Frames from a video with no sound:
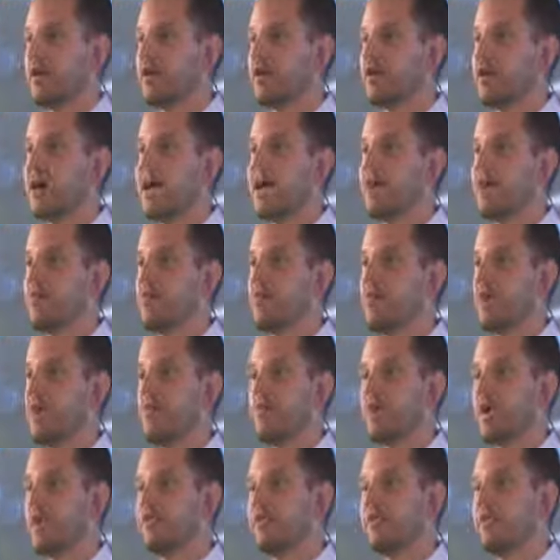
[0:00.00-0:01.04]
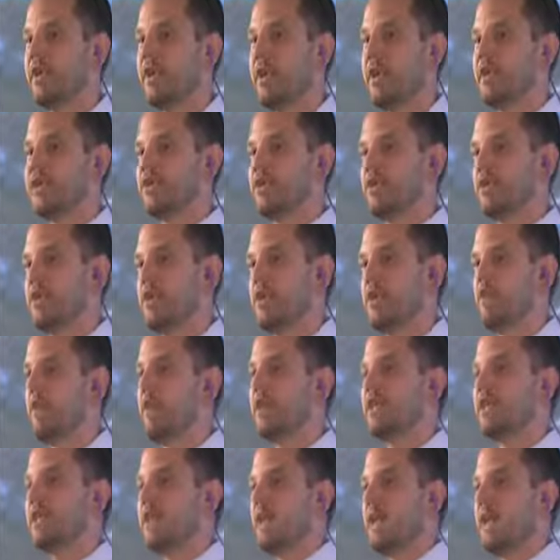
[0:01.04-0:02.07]
or Iowa, wherever it is, you can go
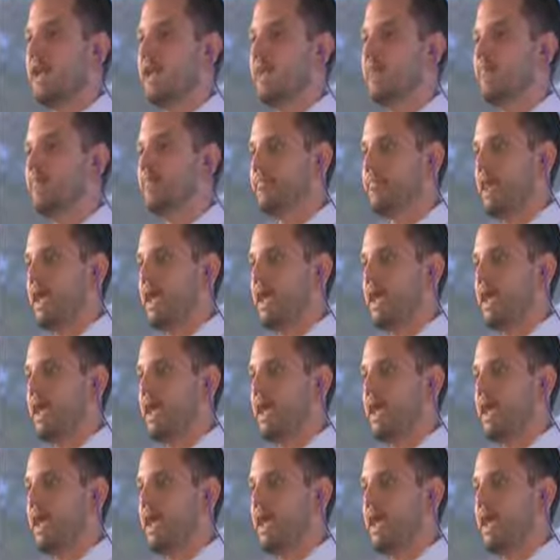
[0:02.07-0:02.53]
online